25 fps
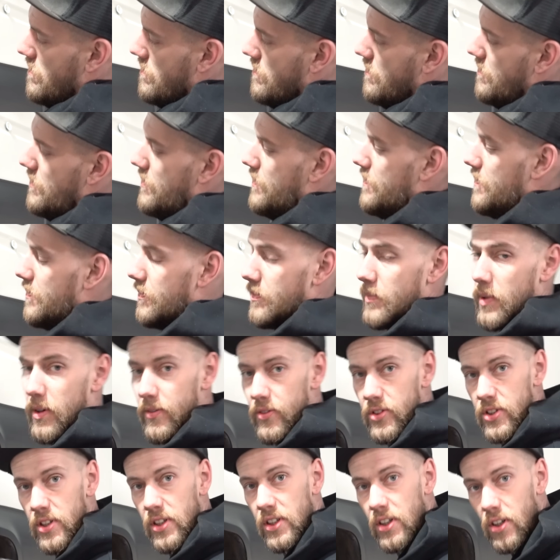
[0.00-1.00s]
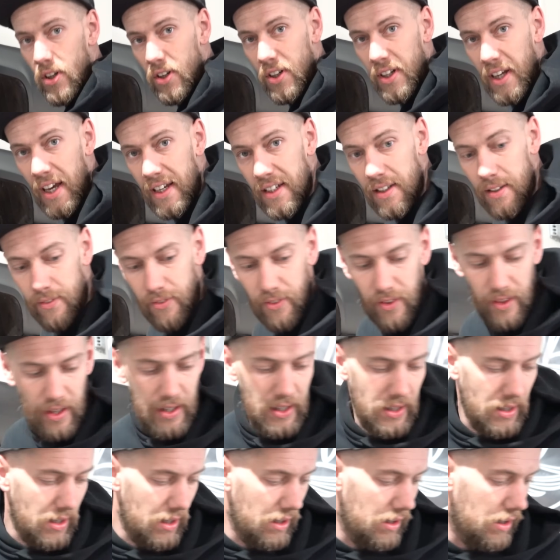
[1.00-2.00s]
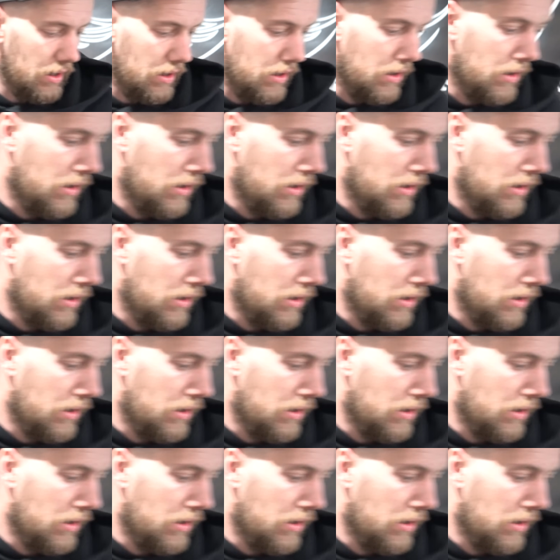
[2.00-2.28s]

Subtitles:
So you've got to cater for the